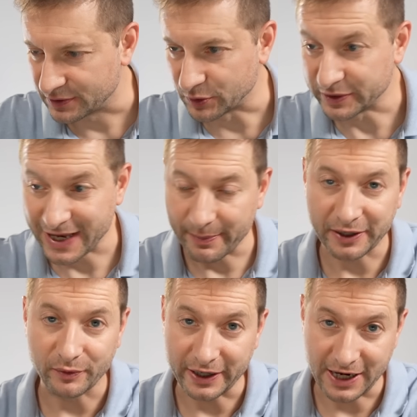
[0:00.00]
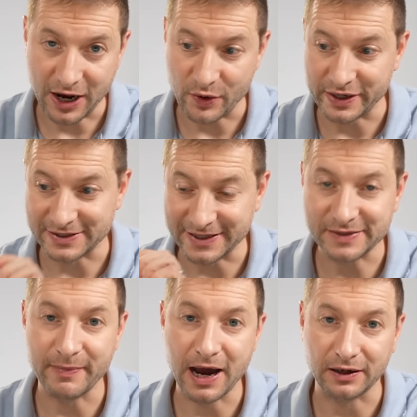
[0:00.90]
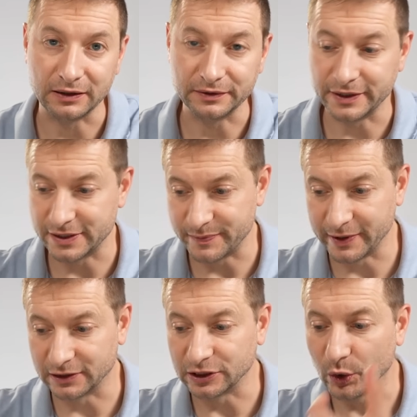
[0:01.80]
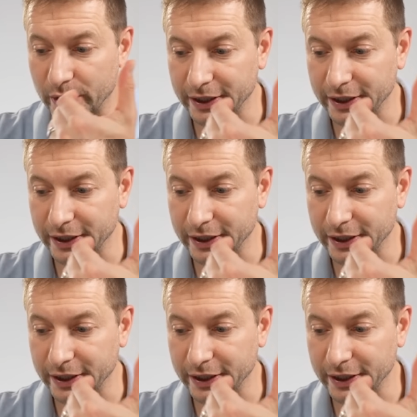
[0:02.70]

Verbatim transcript: So what's happening right now is this model, it's being loaded